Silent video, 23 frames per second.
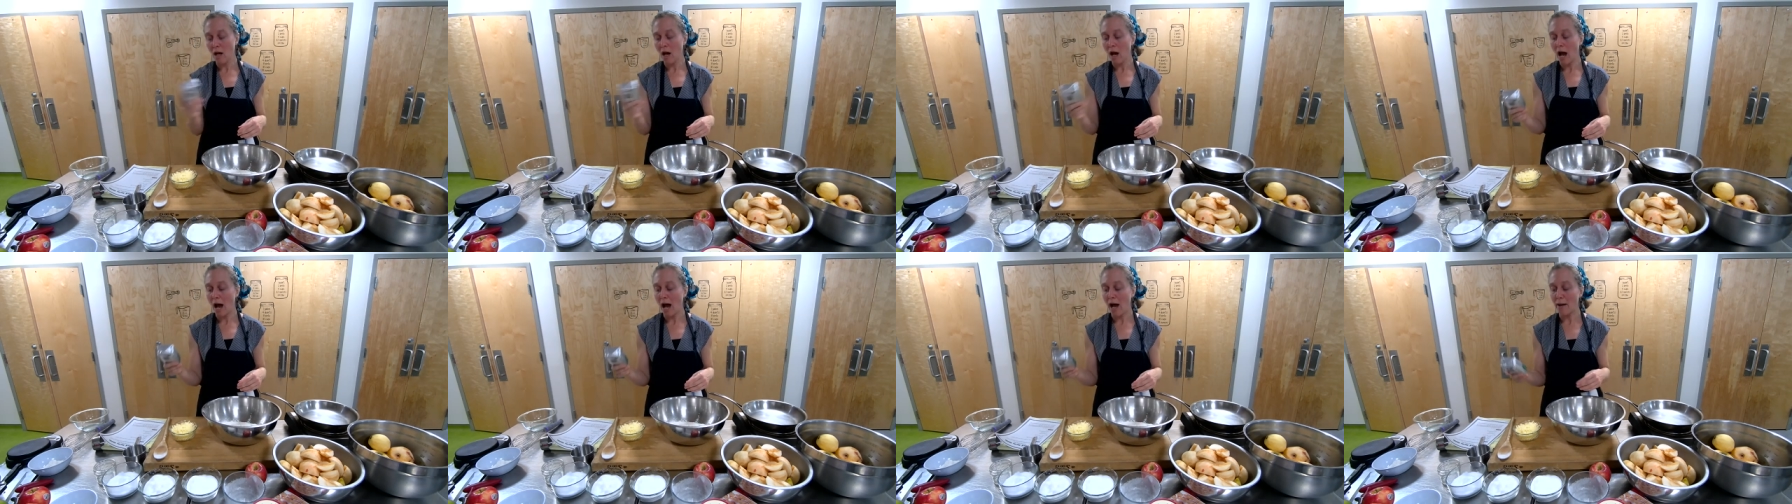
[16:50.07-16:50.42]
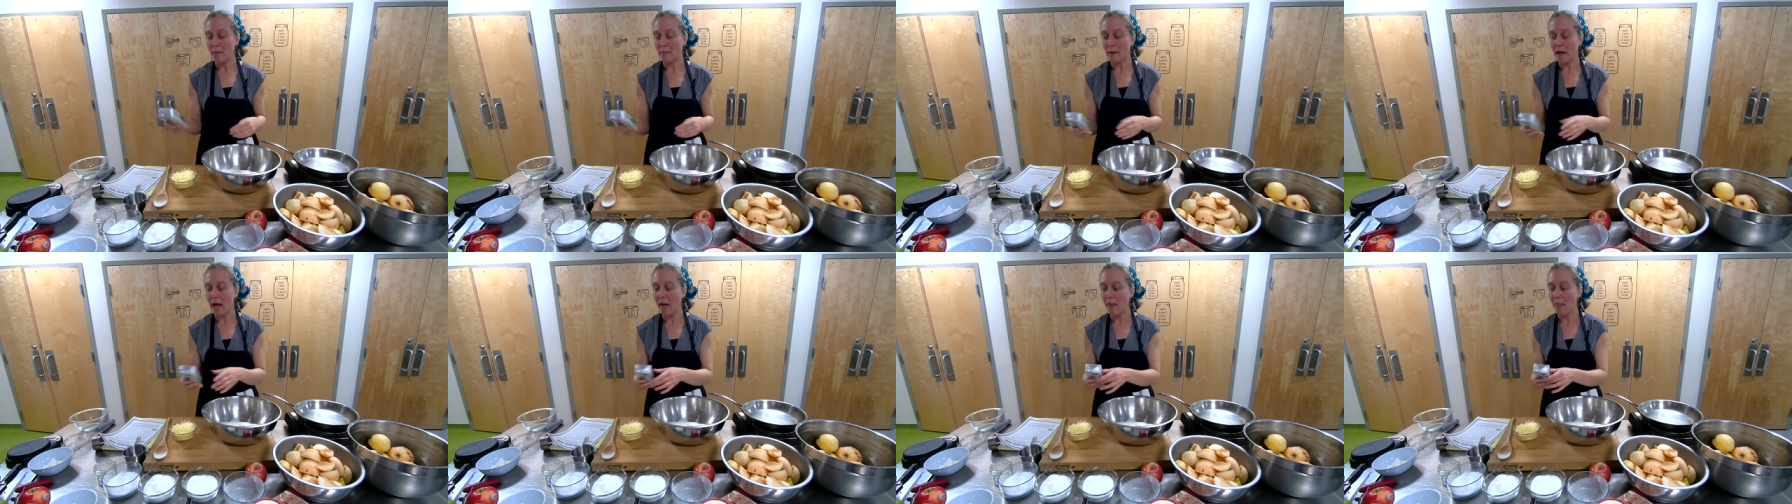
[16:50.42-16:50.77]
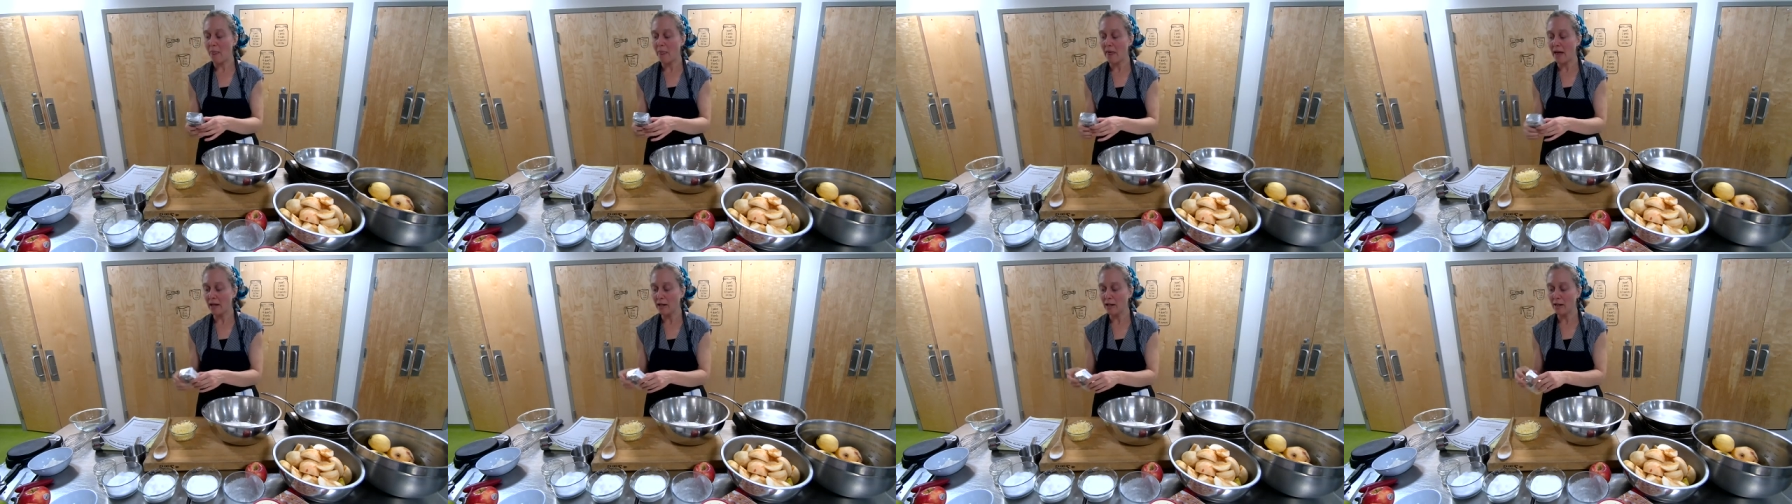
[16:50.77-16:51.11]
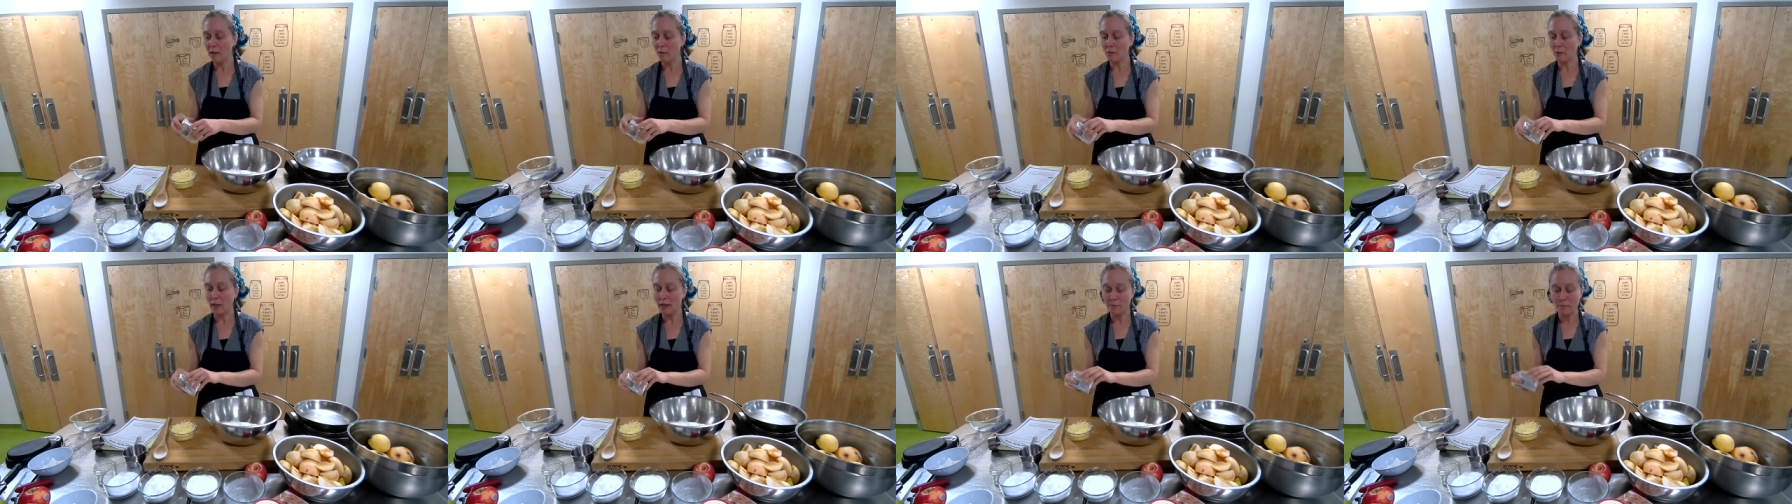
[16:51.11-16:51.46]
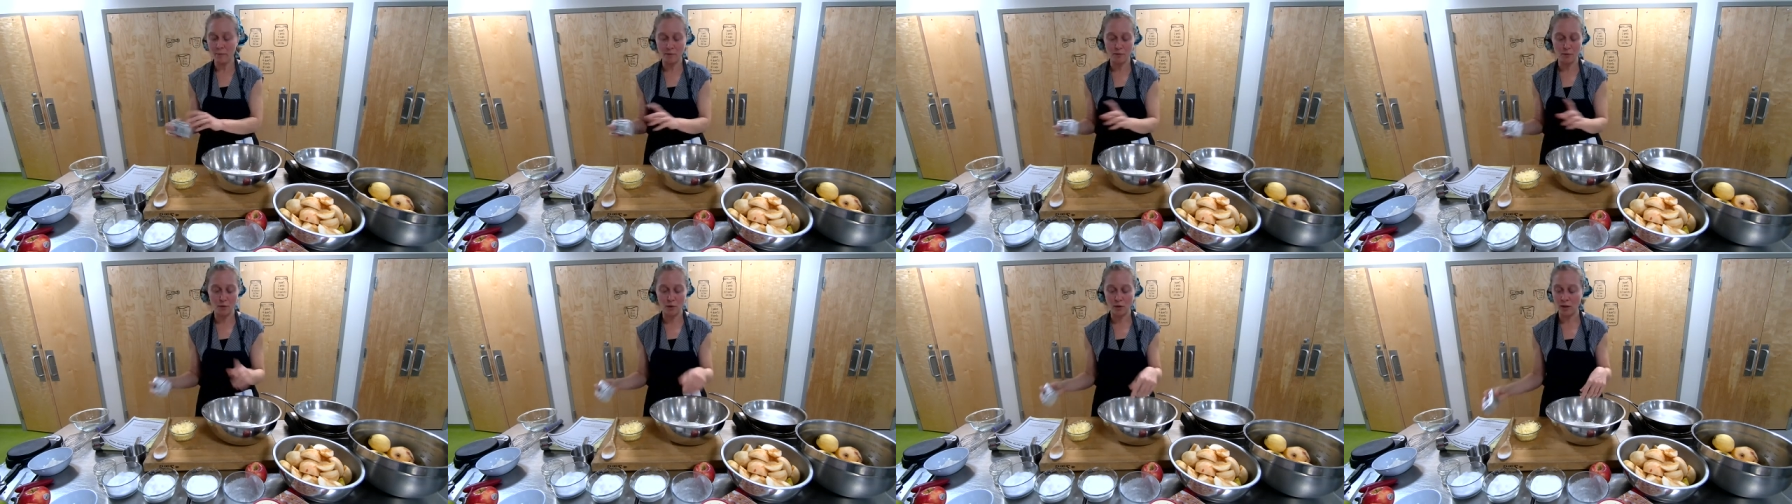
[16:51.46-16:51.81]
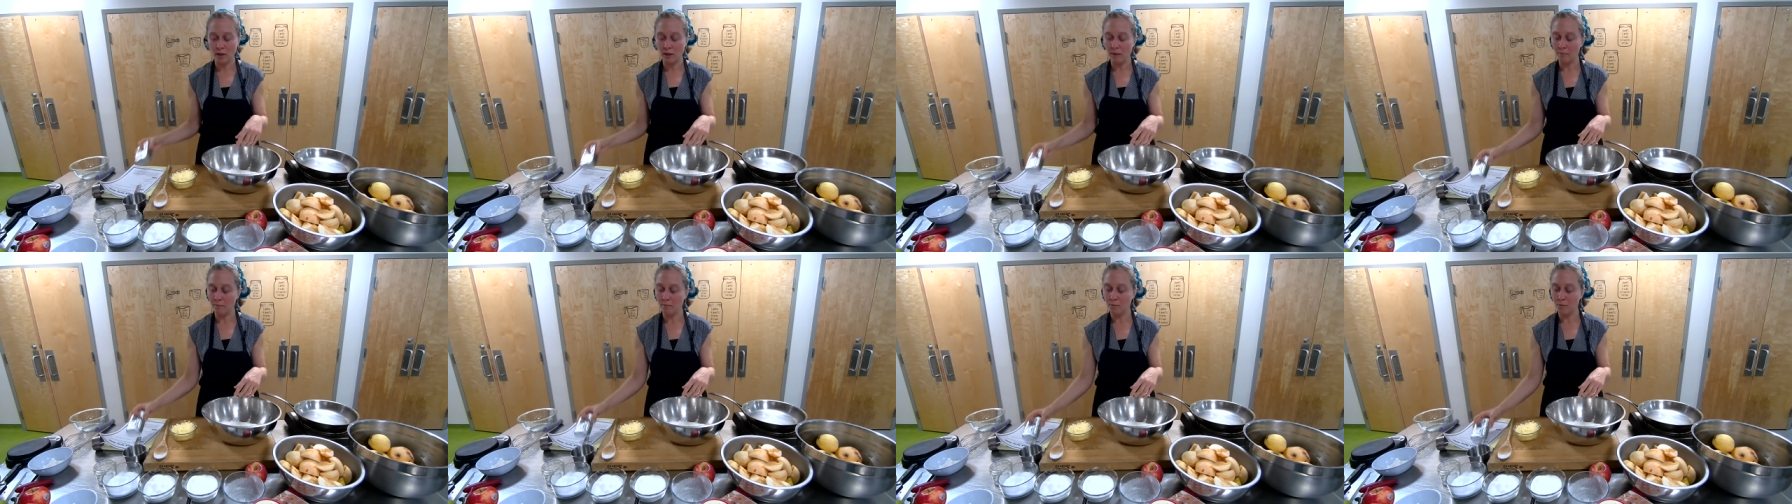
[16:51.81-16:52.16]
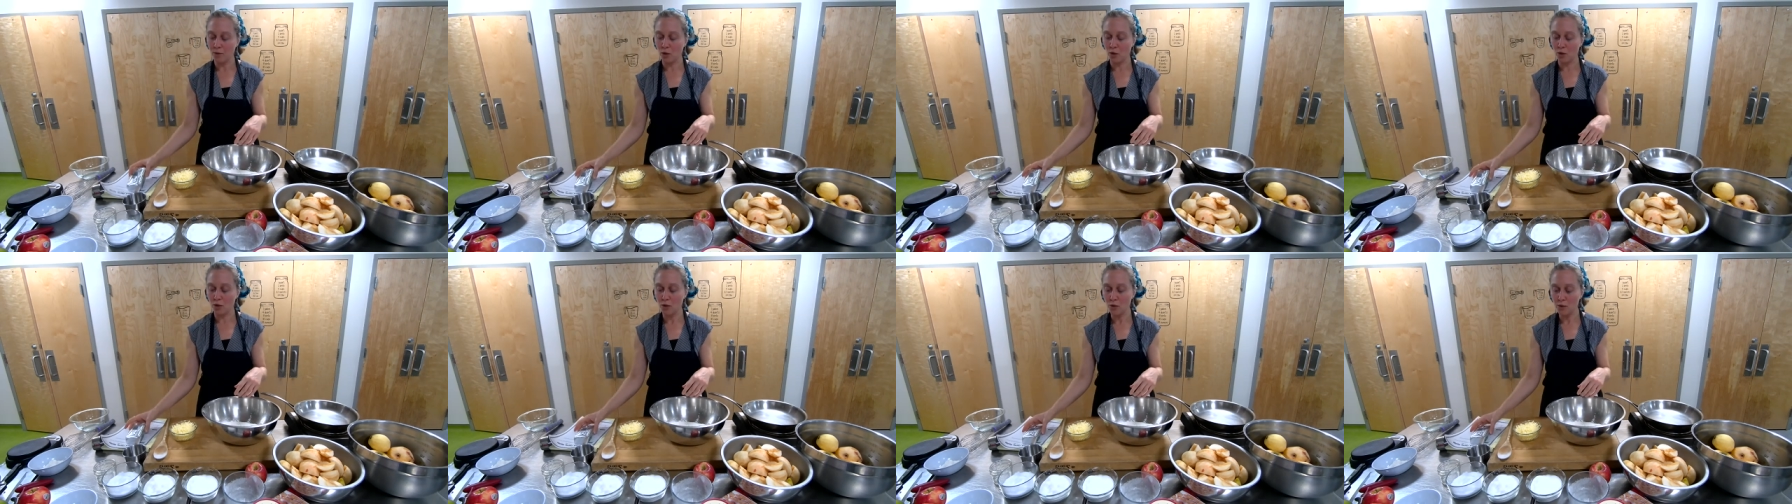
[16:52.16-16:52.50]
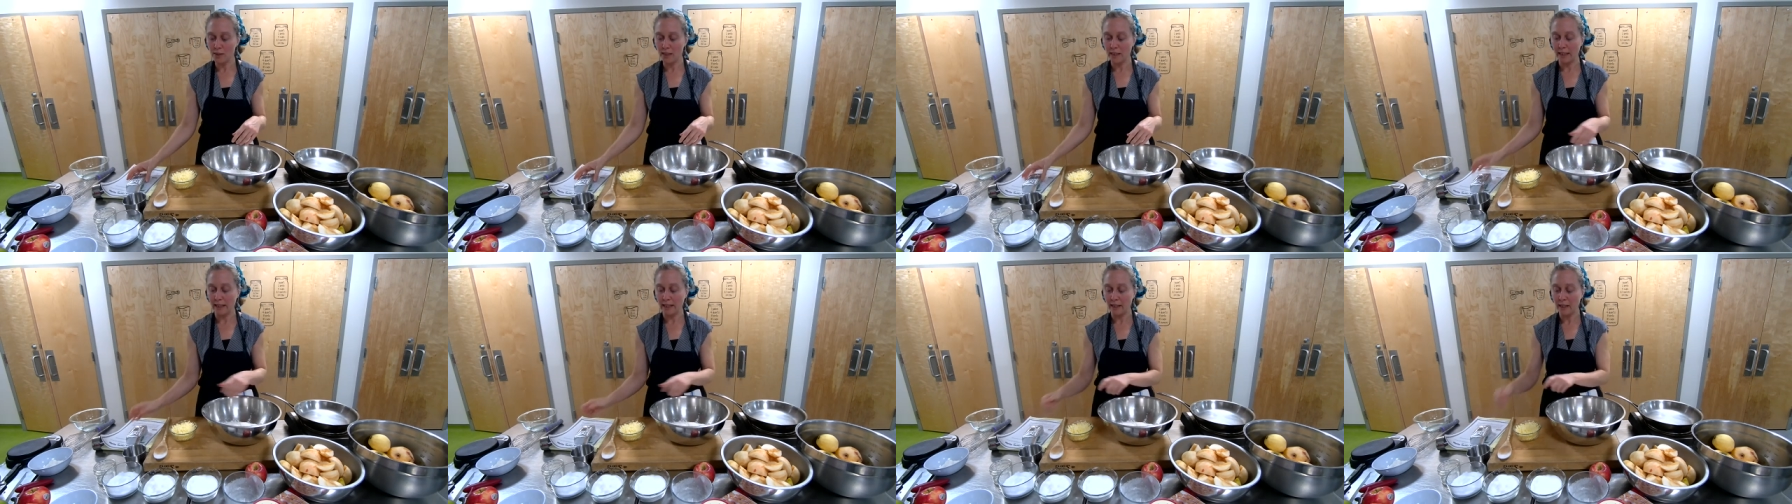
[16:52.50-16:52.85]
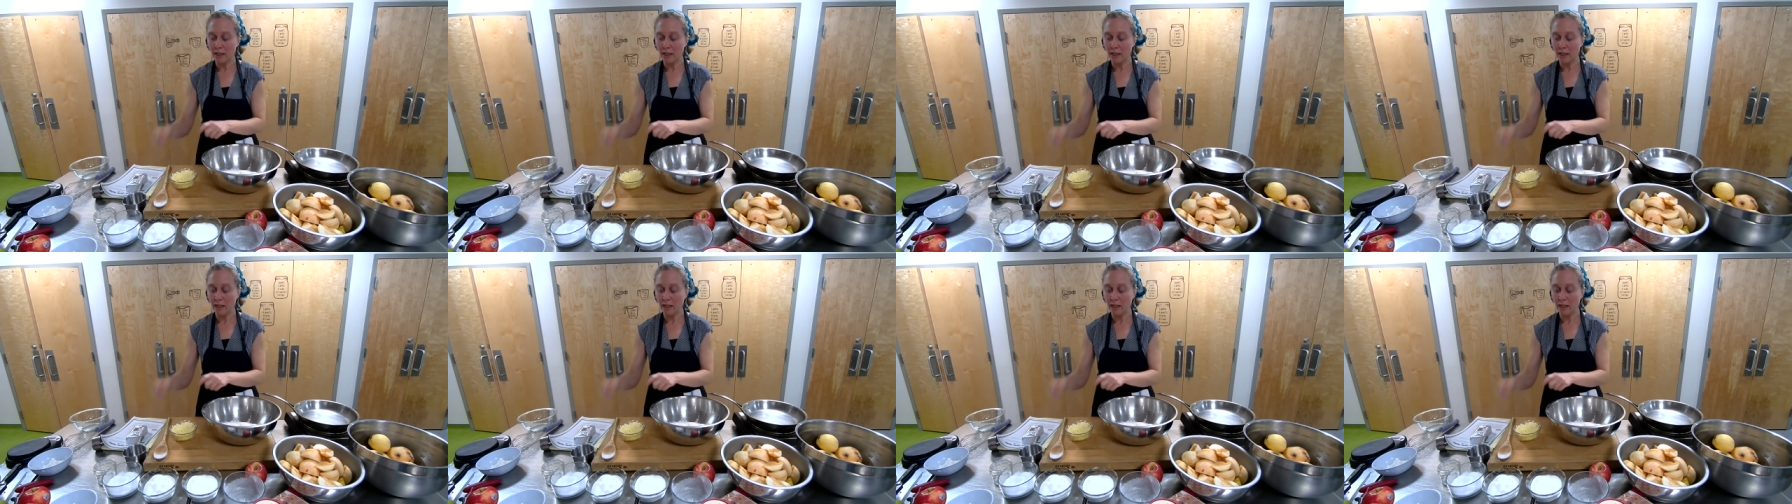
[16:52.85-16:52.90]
And then right before you're using it,